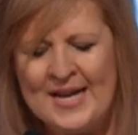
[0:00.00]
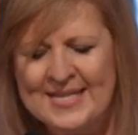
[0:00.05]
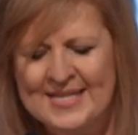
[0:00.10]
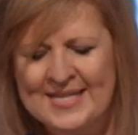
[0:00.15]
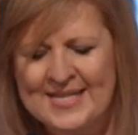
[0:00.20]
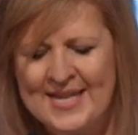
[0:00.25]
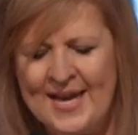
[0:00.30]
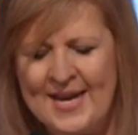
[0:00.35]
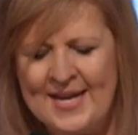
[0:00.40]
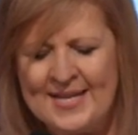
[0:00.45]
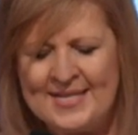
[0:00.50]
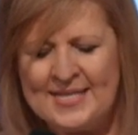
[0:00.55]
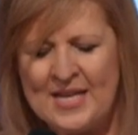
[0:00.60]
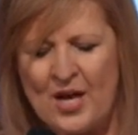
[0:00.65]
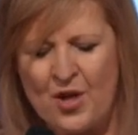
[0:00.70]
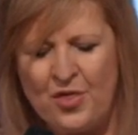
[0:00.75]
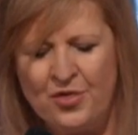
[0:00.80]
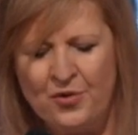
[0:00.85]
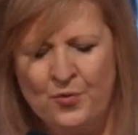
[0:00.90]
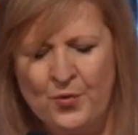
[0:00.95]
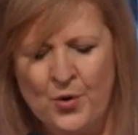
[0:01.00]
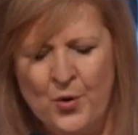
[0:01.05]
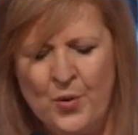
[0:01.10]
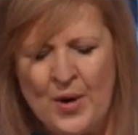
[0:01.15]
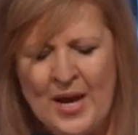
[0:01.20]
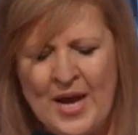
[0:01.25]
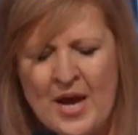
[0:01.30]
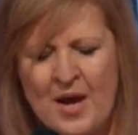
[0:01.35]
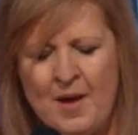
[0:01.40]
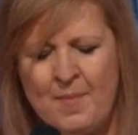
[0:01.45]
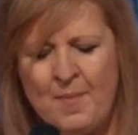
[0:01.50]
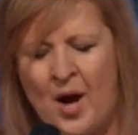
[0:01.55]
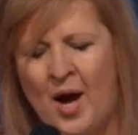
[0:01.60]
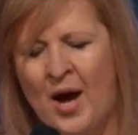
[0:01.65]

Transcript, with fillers: says that through Him